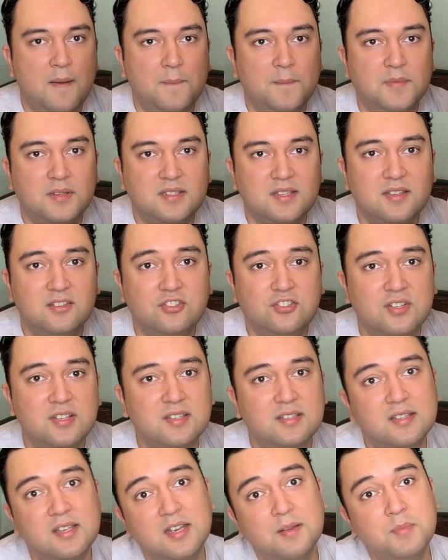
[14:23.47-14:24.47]
since
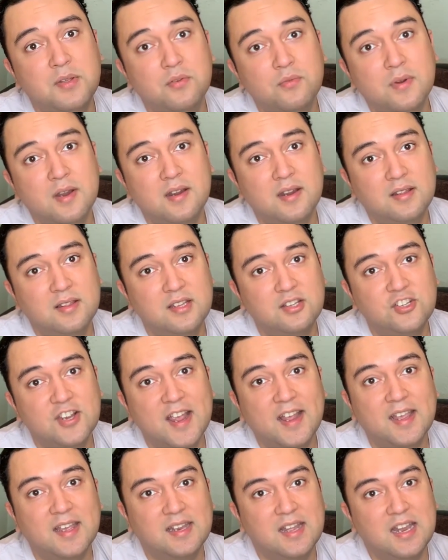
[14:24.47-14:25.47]
she's gonna be wearing the
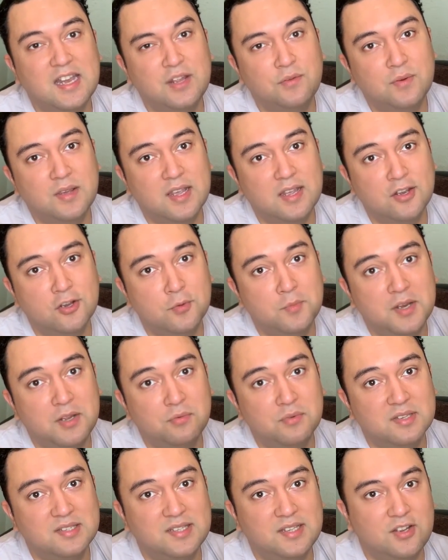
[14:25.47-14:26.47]
jacket anyway and nobody
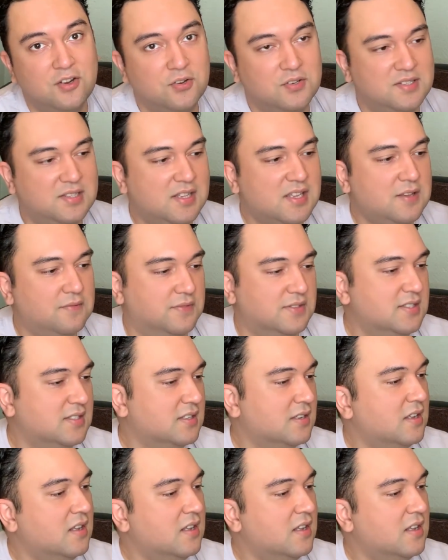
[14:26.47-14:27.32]
will see her sleeves.